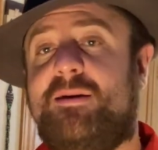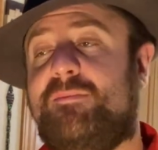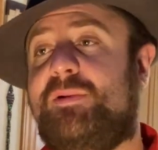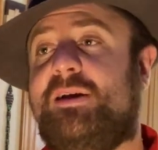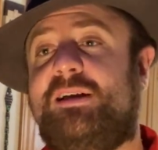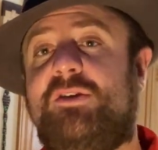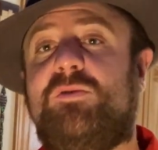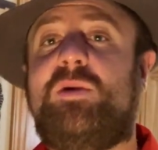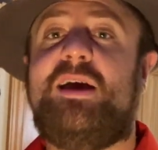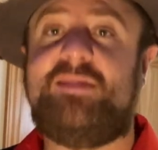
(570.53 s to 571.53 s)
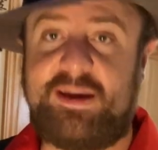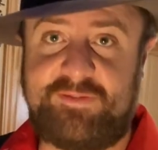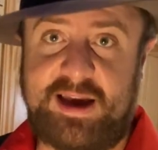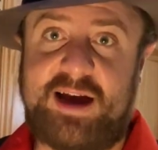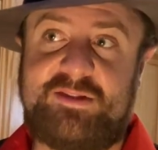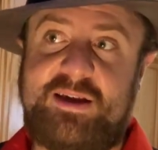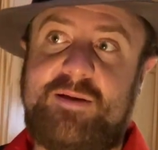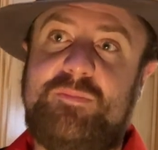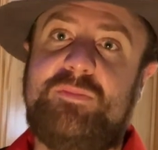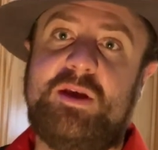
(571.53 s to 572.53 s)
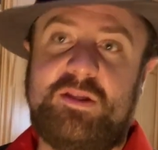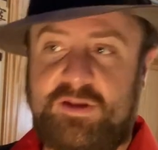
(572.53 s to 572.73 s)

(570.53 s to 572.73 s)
But either way, they've got them.